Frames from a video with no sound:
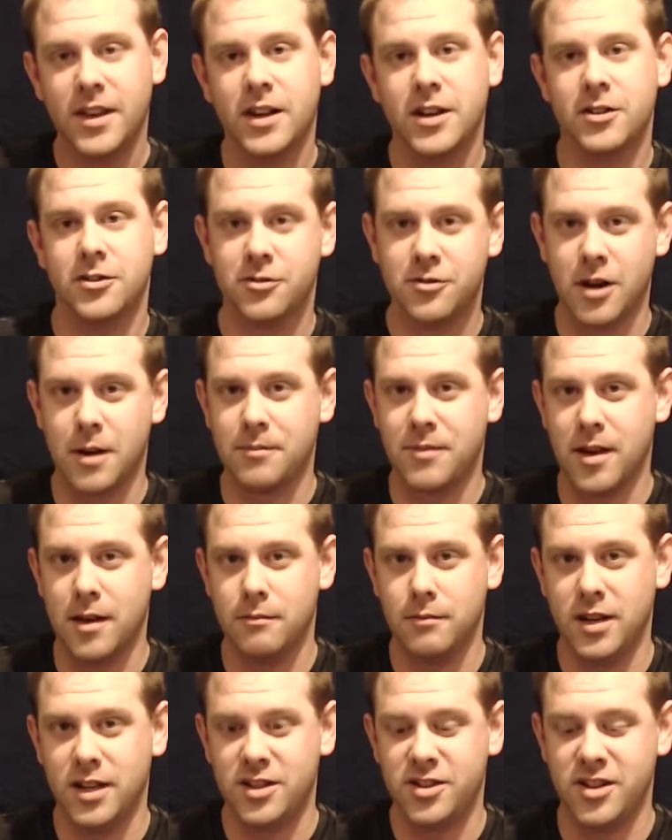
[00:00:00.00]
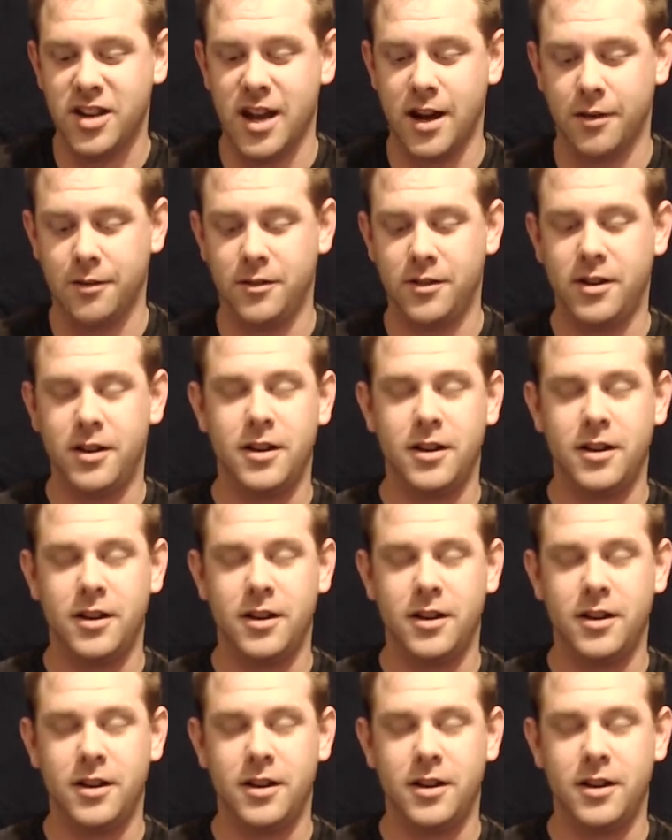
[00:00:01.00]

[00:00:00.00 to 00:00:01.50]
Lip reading: drop that bitch down.